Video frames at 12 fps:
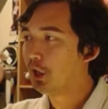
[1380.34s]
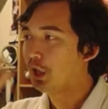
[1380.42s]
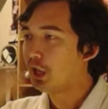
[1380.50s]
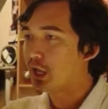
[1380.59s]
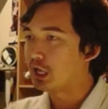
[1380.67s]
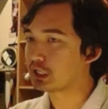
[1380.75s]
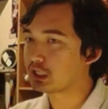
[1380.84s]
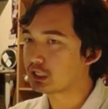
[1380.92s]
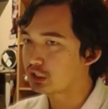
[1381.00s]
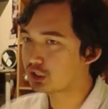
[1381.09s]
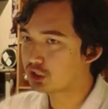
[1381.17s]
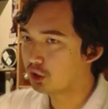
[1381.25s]
it
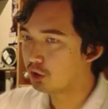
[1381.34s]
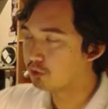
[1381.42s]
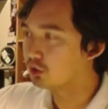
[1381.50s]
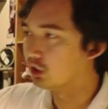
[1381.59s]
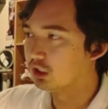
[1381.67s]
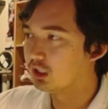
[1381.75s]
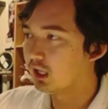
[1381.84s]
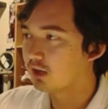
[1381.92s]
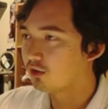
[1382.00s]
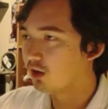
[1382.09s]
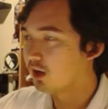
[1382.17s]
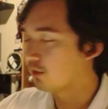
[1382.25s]
gets so good
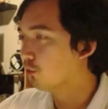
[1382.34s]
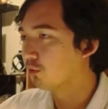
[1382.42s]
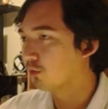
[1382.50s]
later on. Red